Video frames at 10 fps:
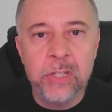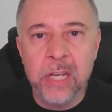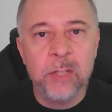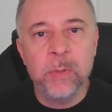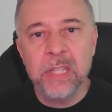and
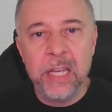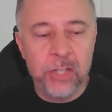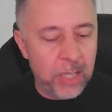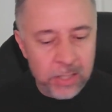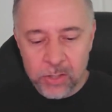
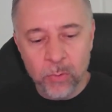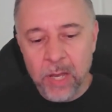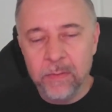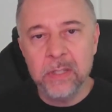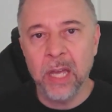expectations. I just don't
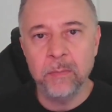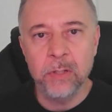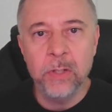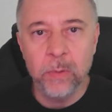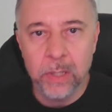have the time to
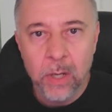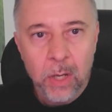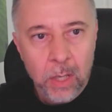do it.